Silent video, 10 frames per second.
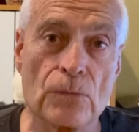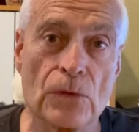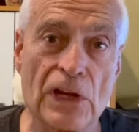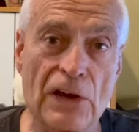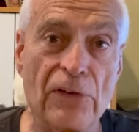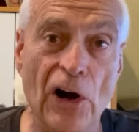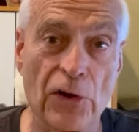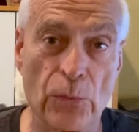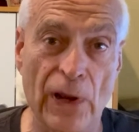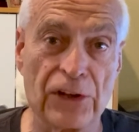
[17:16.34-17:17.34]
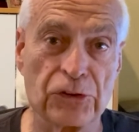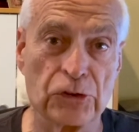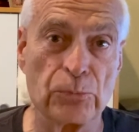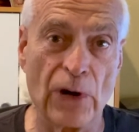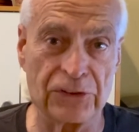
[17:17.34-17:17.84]
if arthritis is
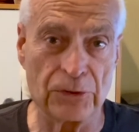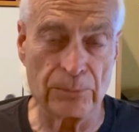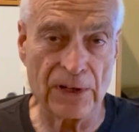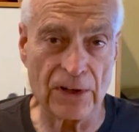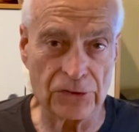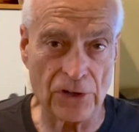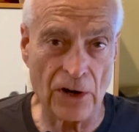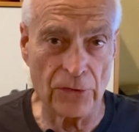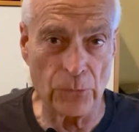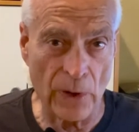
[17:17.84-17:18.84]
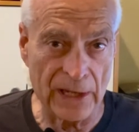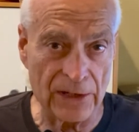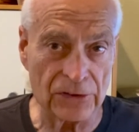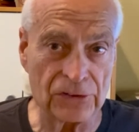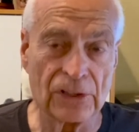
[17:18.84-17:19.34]
present, because
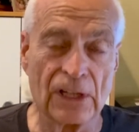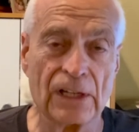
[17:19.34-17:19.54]
arthritis